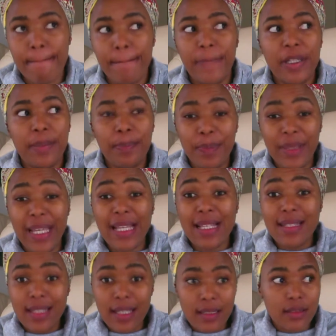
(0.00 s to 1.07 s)
But being
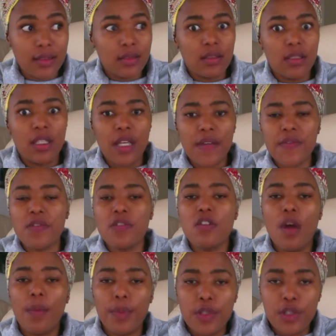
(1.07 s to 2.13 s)
single gives you the
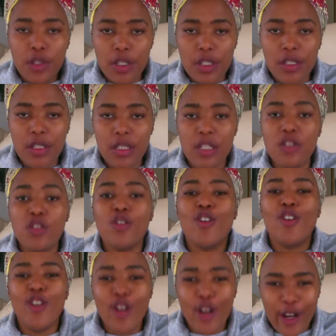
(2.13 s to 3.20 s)
opportunity to
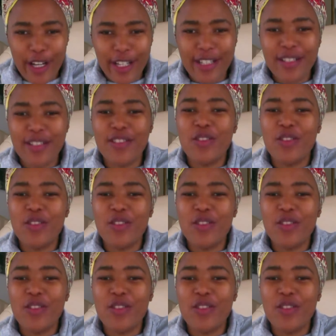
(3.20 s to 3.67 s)
learn